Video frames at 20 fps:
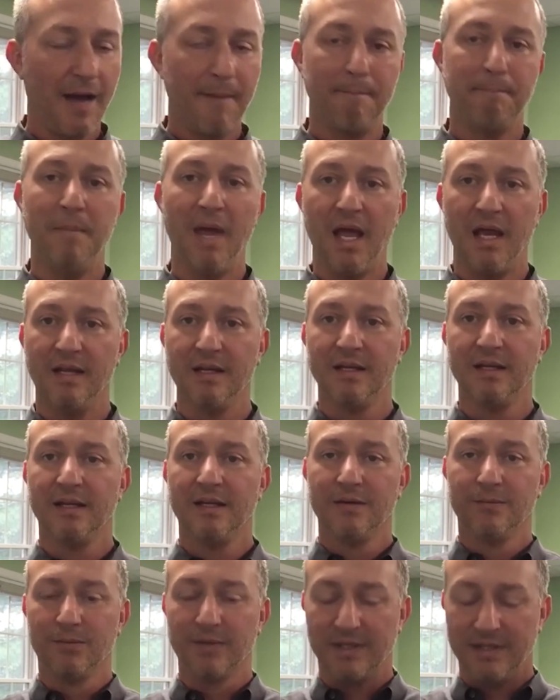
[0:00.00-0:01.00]
not meant,
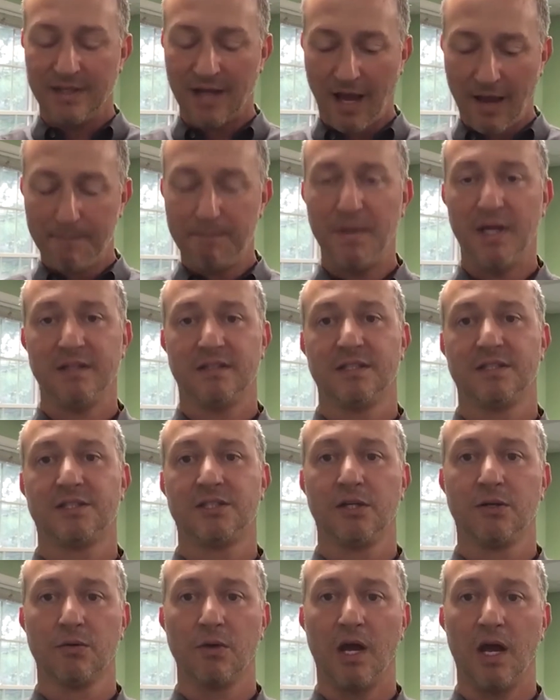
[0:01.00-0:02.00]
we're not meant to
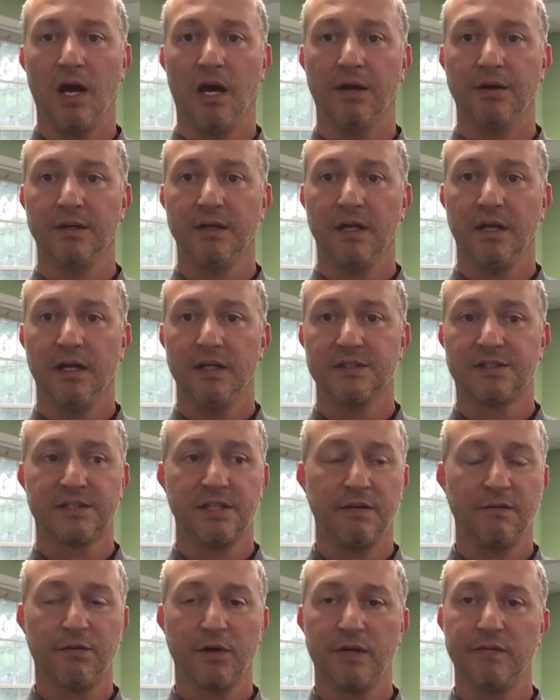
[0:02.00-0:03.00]
sit around and sit
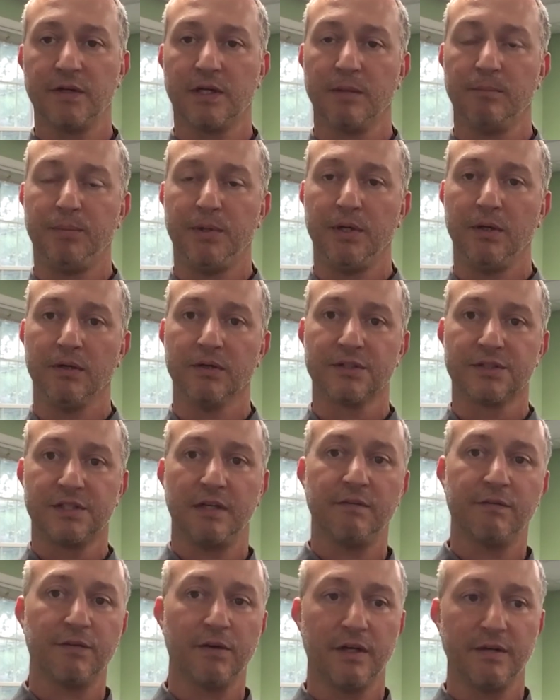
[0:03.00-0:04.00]
in front of a computer, sit
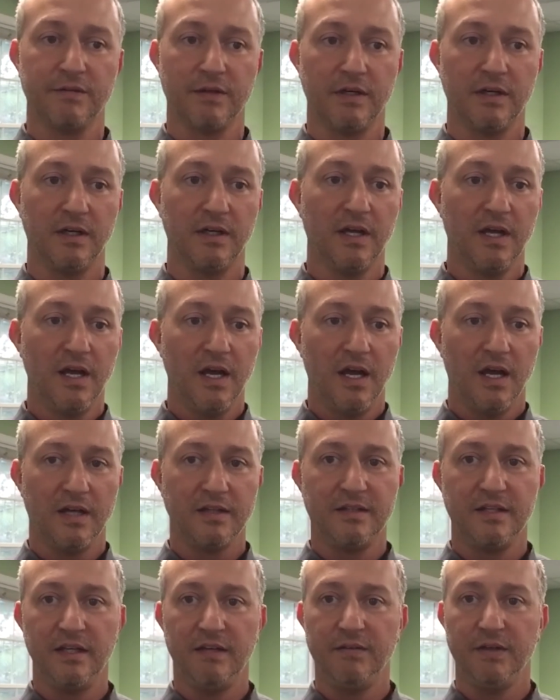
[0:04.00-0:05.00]
in front of a, a
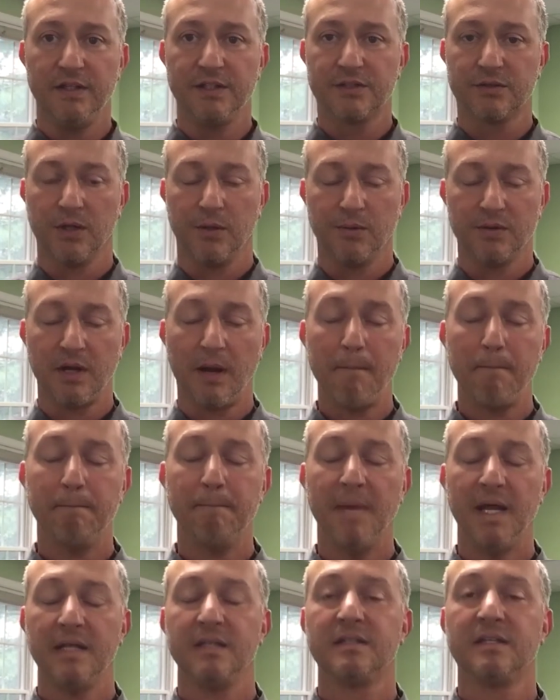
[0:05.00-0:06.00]
T V screen. We're not
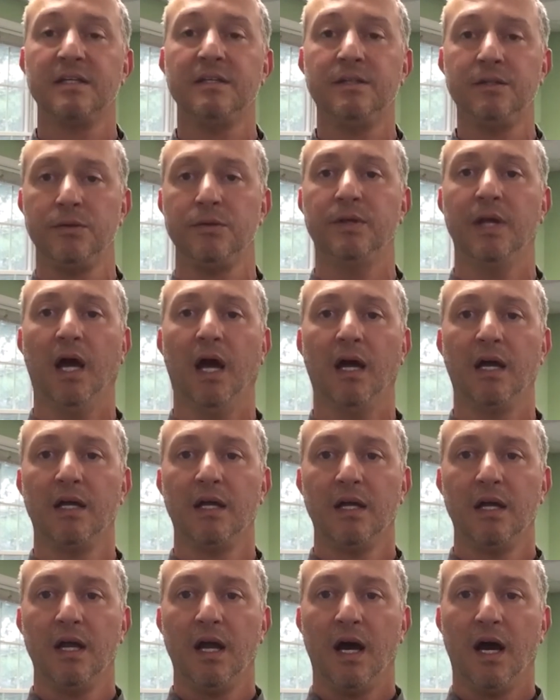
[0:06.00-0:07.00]
meant to do that.
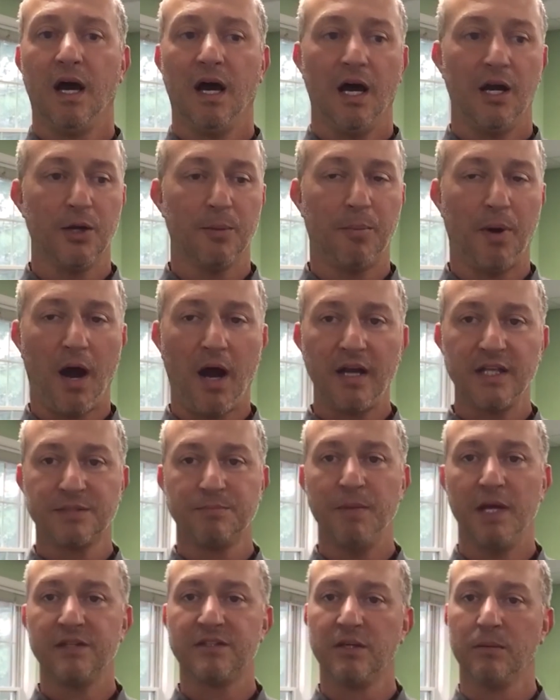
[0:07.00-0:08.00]
Uh, your body's
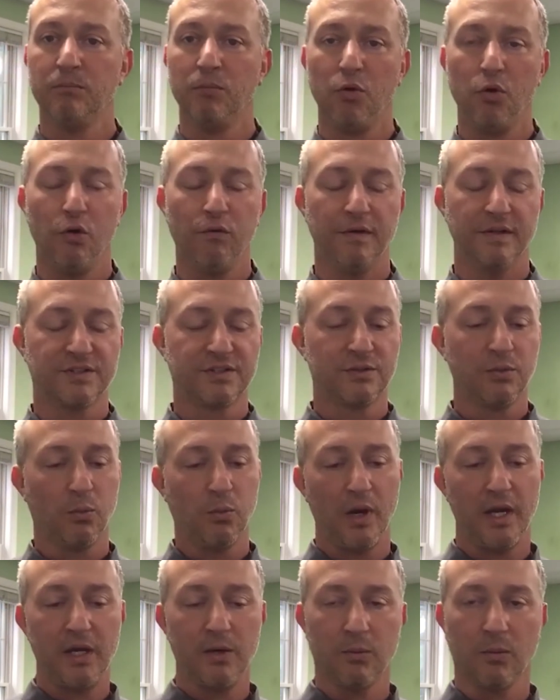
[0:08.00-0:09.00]
meant to move. It's the
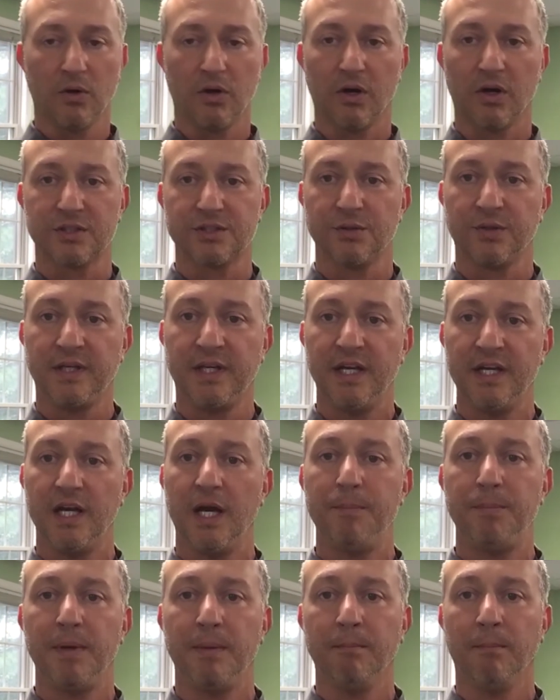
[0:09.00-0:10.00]
way it works. So get
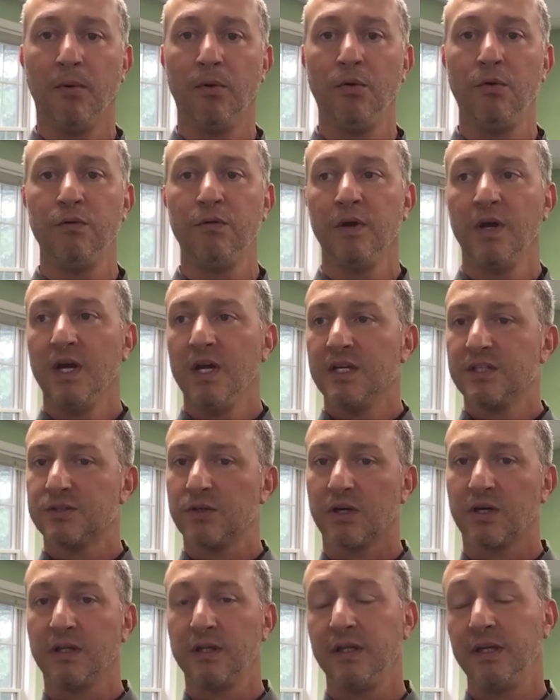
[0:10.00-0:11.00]
up and move.
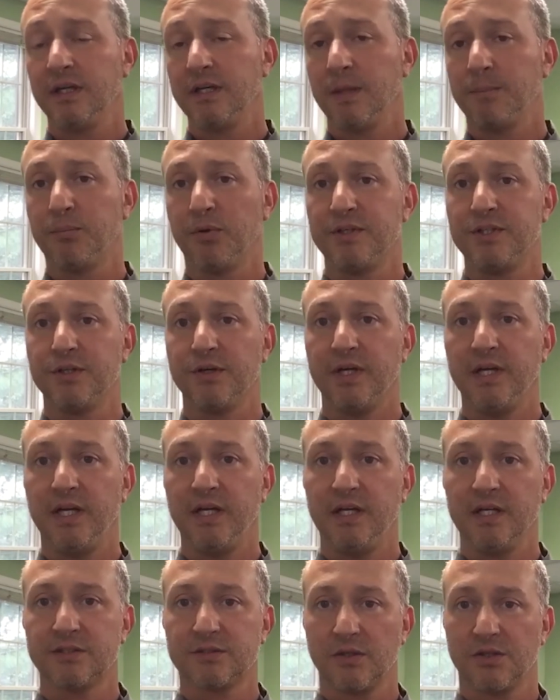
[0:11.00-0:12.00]
Start cleaning up what you're
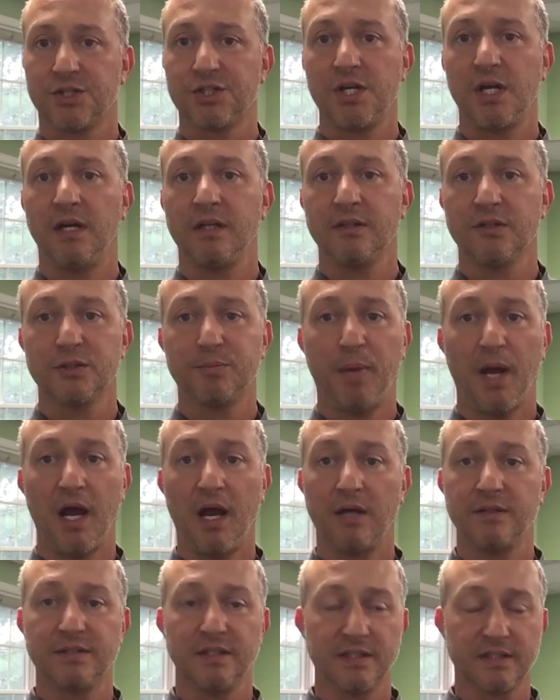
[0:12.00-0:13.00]
eating. Start shedding those
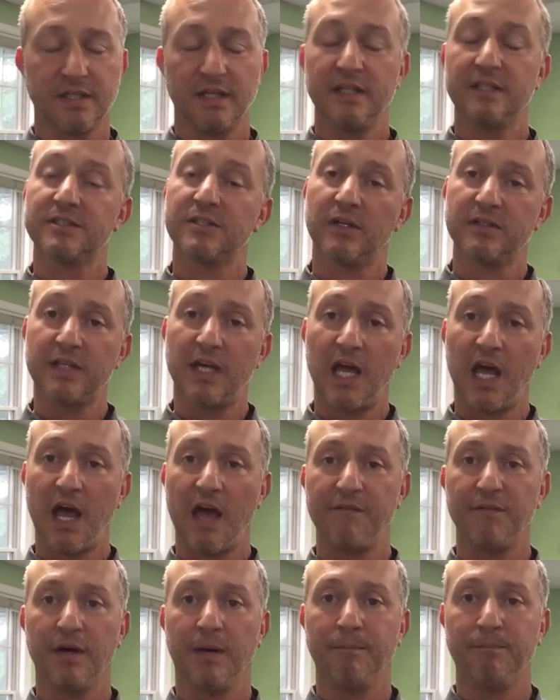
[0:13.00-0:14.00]
pounds. And it's going to start to
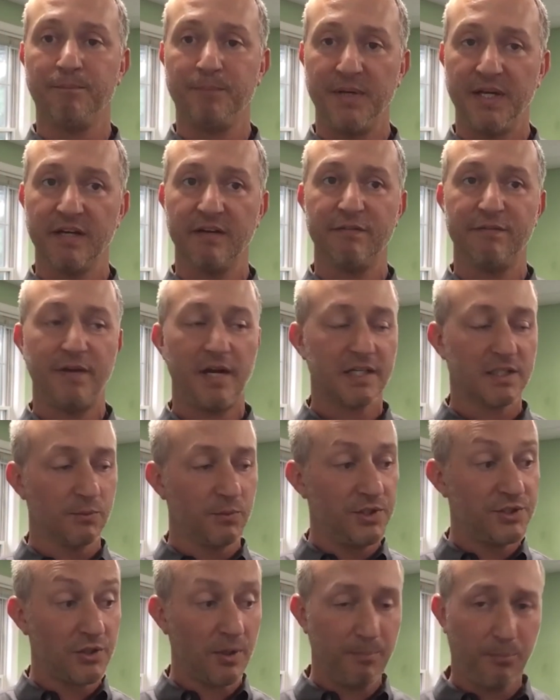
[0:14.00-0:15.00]
have a big effect. And
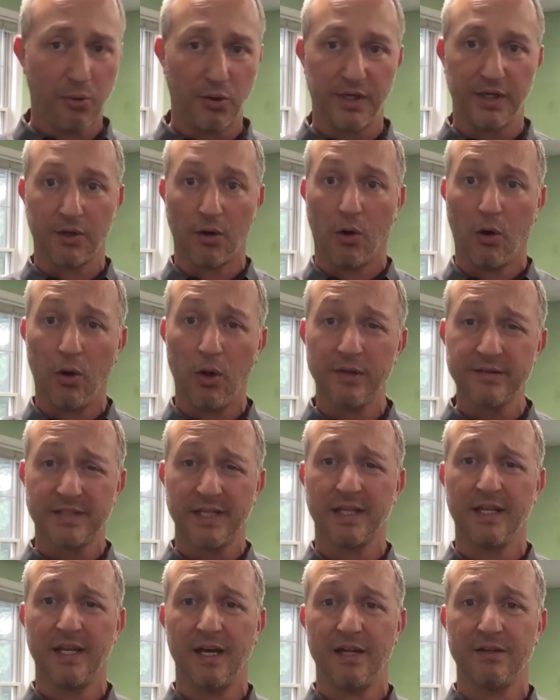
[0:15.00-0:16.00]
when you start putting it all
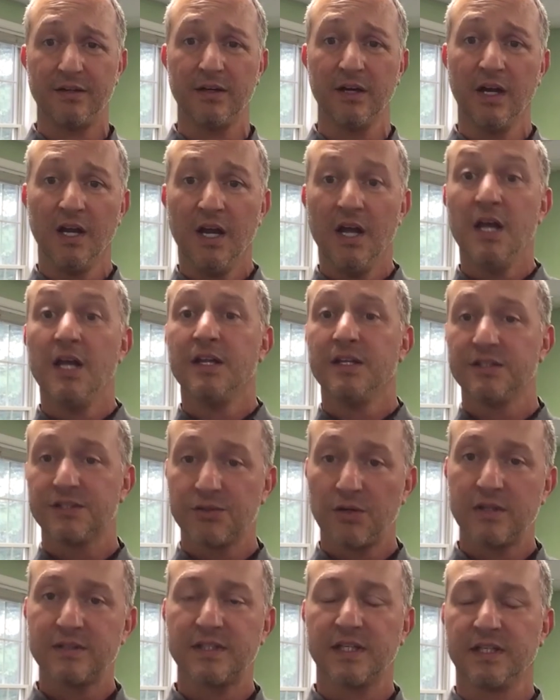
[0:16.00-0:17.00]
together, it
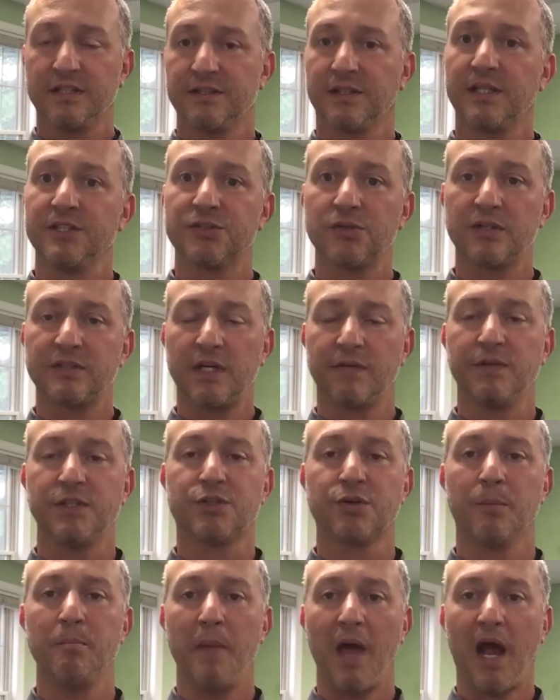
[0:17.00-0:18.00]
starts can, can start to have a
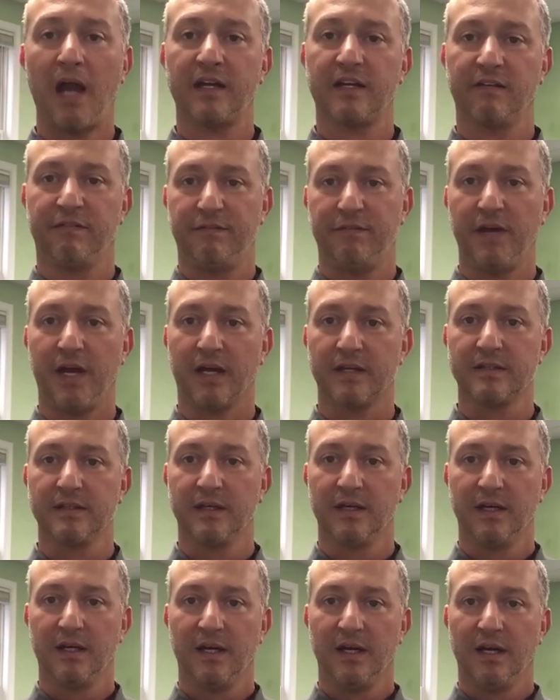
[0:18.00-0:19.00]
dramatic effect
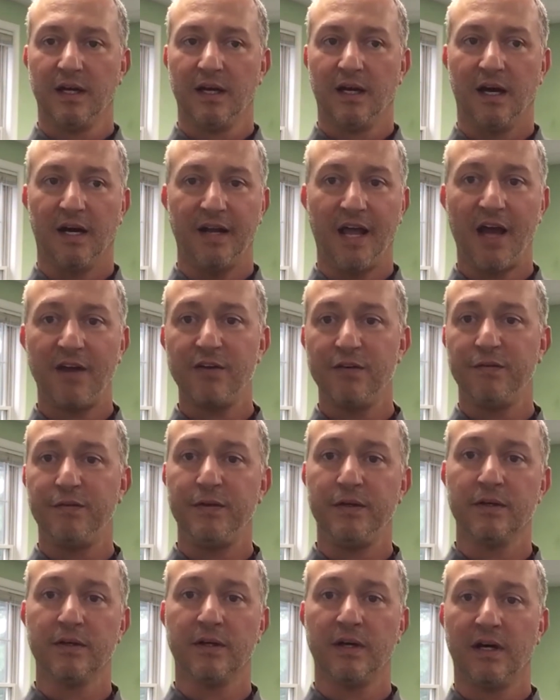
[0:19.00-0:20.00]
on how you
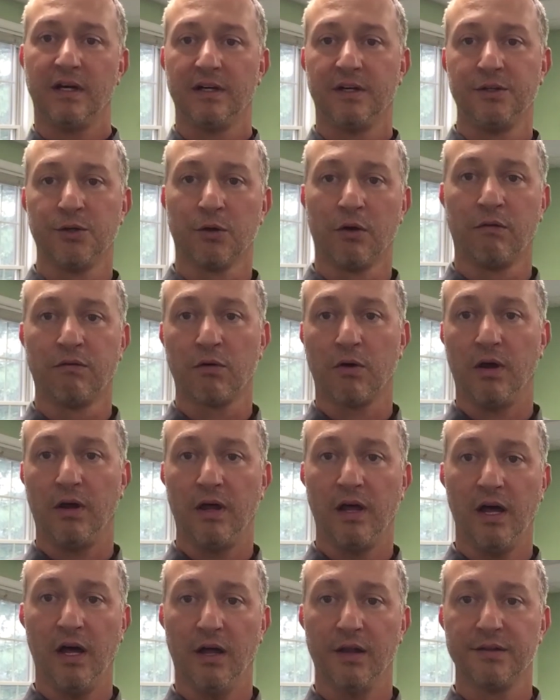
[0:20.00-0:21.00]
feel and your overall
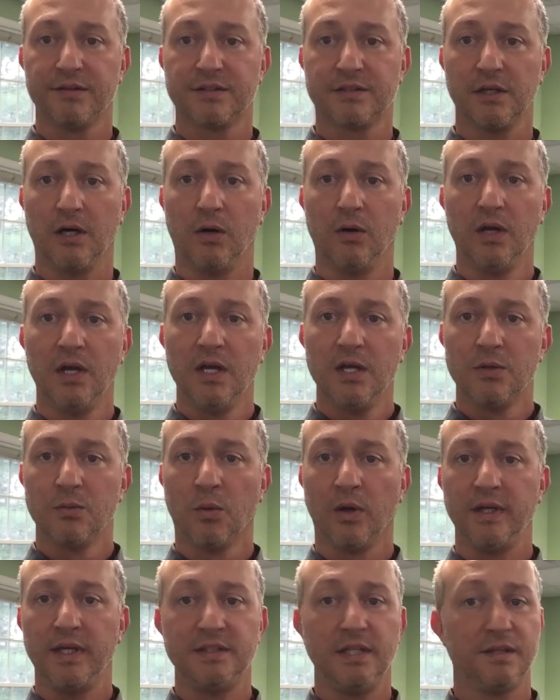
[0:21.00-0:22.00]
health. So
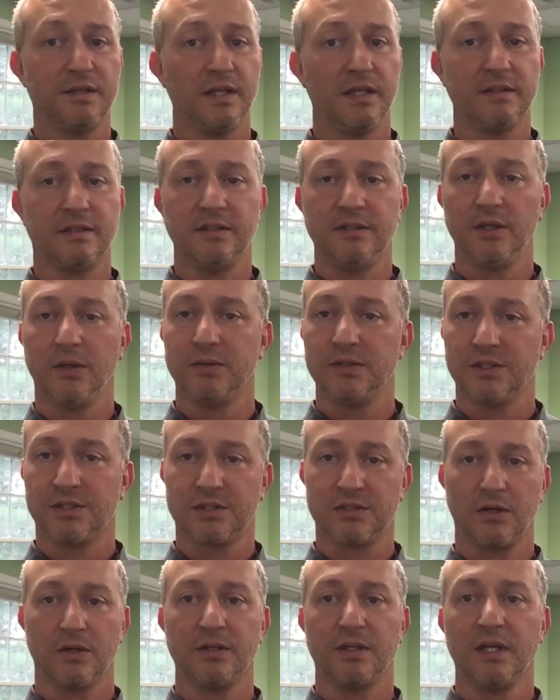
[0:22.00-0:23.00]
one easy thing to do is just
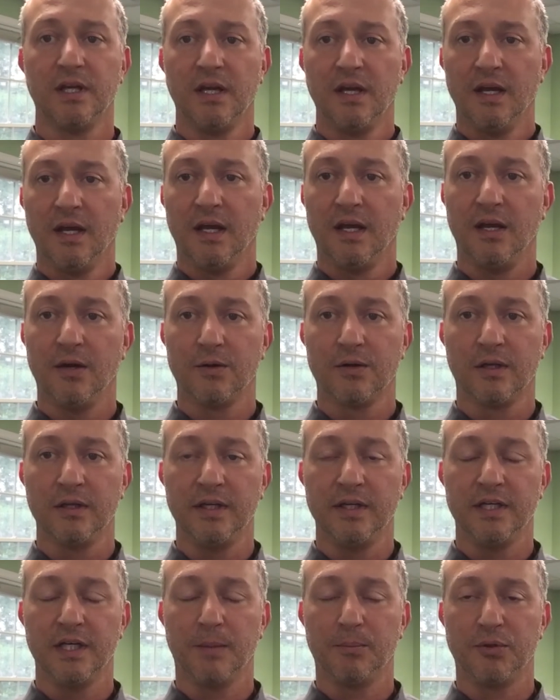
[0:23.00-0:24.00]
start, you know,
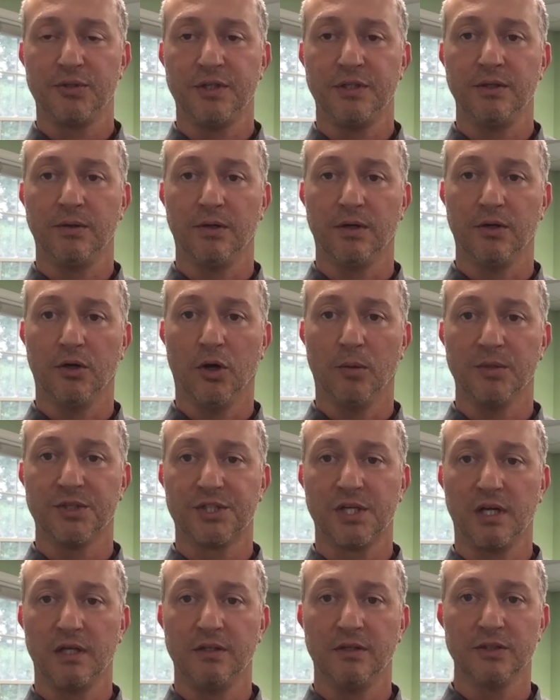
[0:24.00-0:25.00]
cleaning up what you're doing at home and
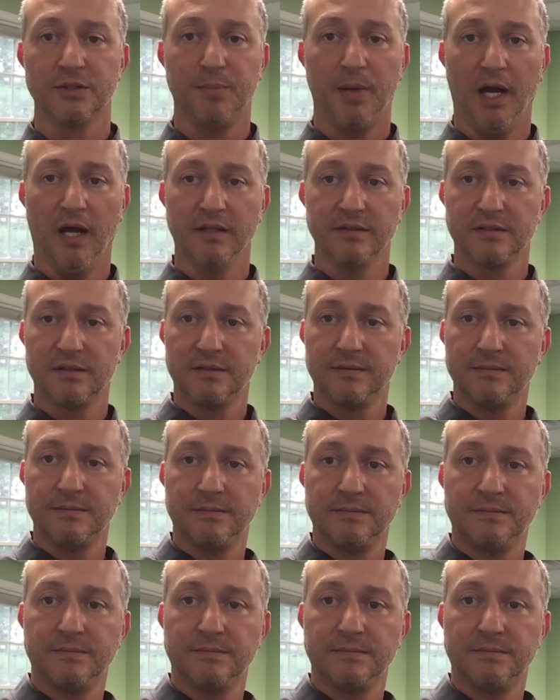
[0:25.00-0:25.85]
shedding those pounds.